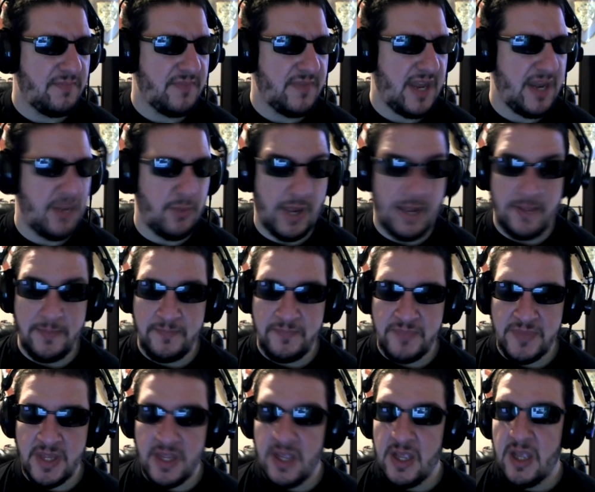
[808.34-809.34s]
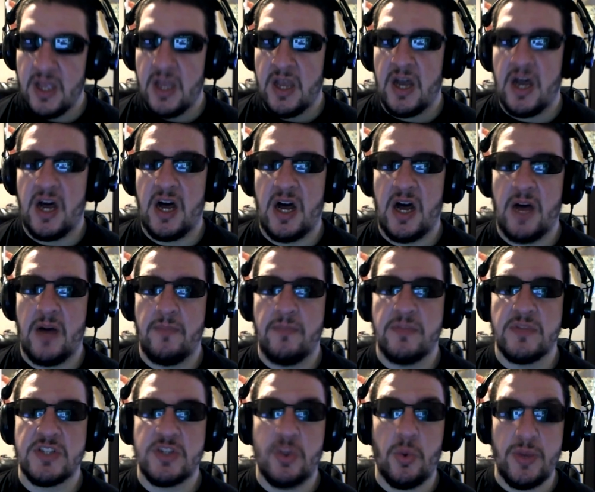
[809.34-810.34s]
Anyway.
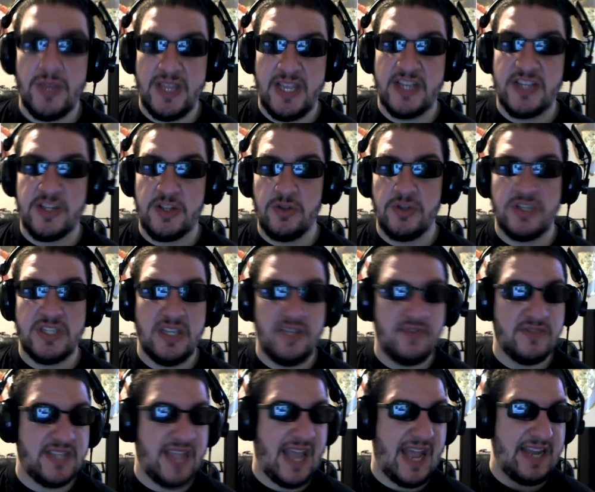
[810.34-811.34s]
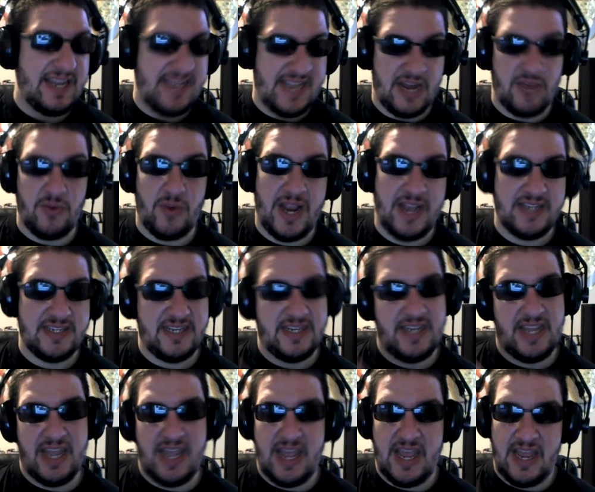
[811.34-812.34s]
So with the exclusives, they had Dead Rising,
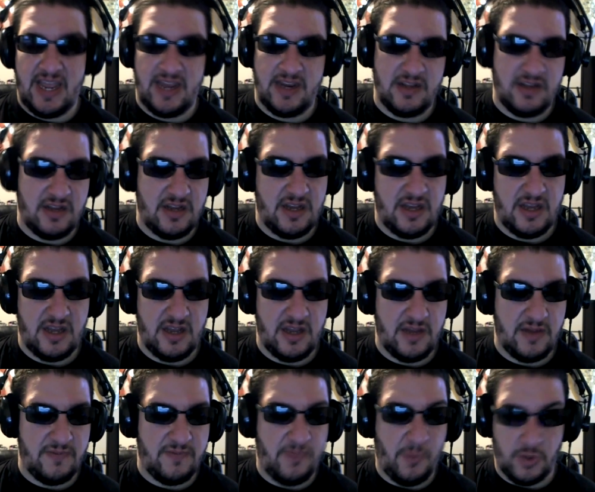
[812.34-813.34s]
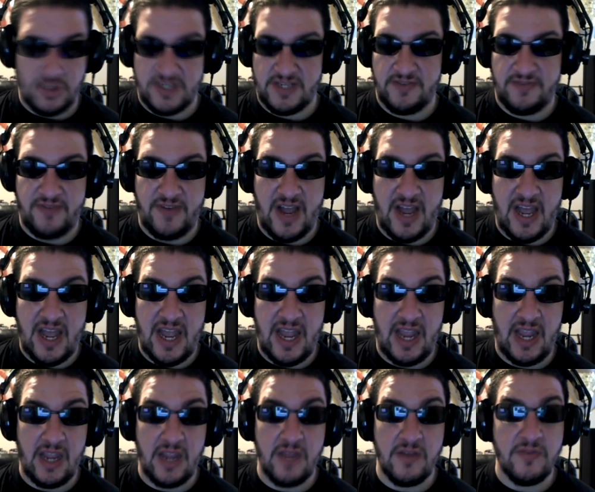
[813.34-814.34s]
they had Forza
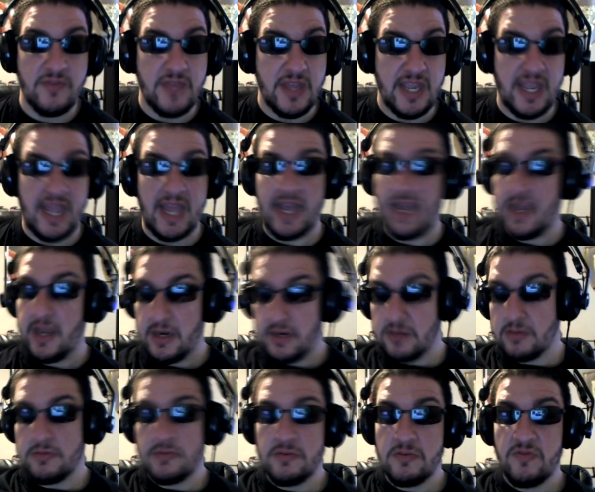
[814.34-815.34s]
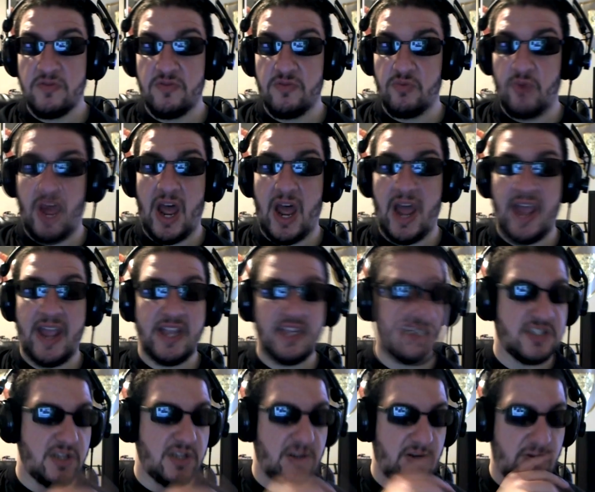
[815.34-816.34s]
5, they had
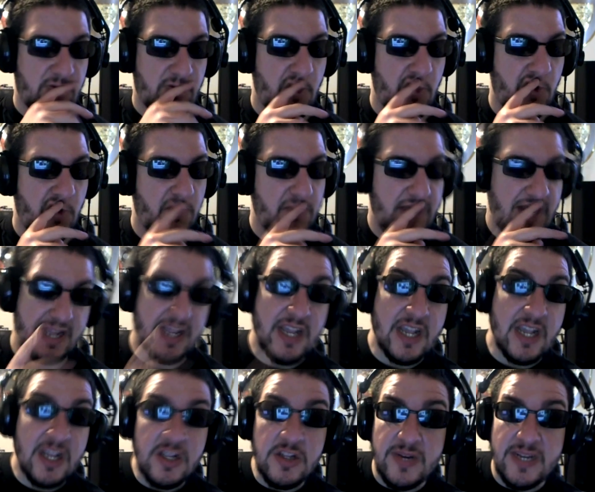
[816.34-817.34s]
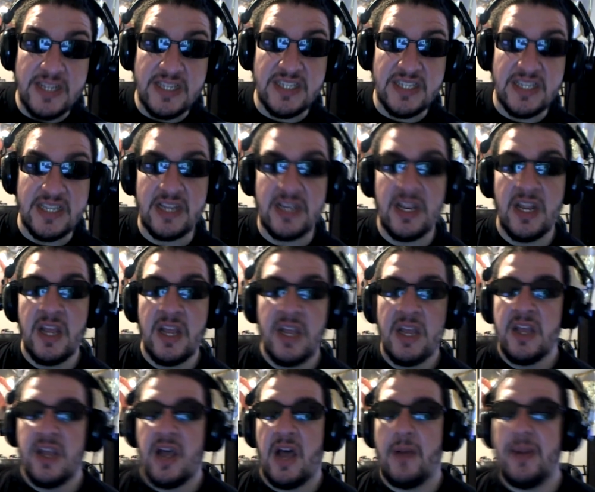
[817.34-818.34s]
Rise, Son of Rome, they had Killer Instinct.
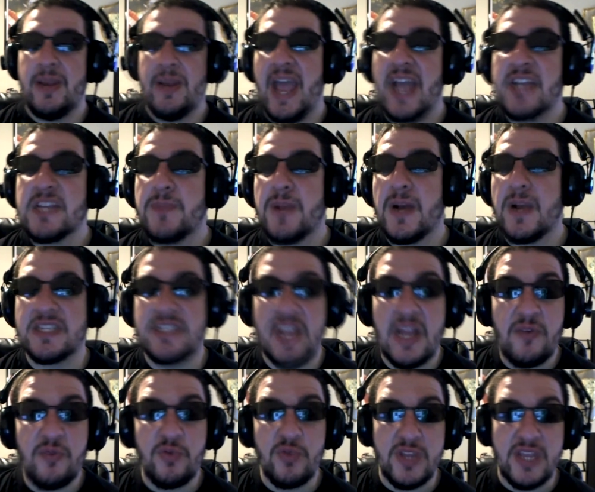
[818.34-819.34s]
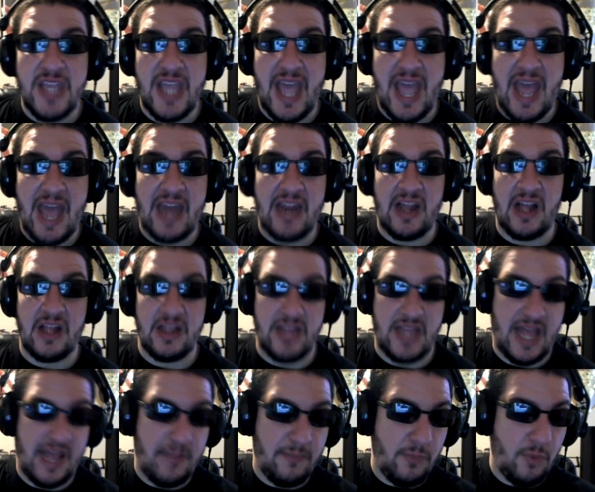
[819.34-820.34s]
I mean, Xbox definitely had a
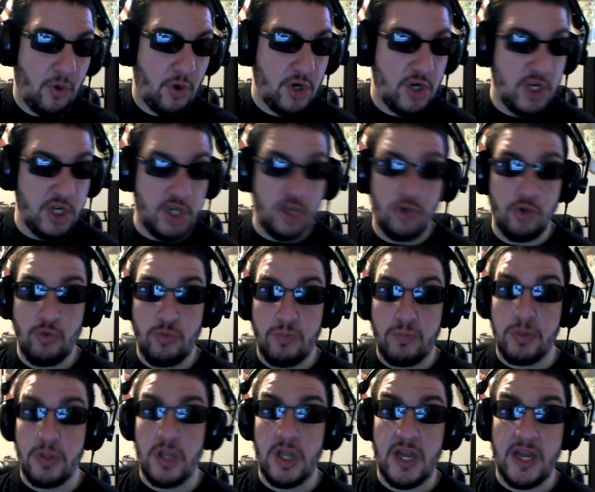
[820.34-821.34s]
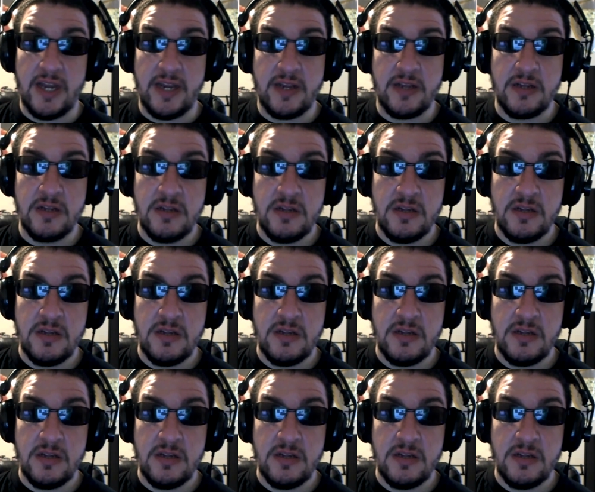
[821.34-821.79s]
lot more new blood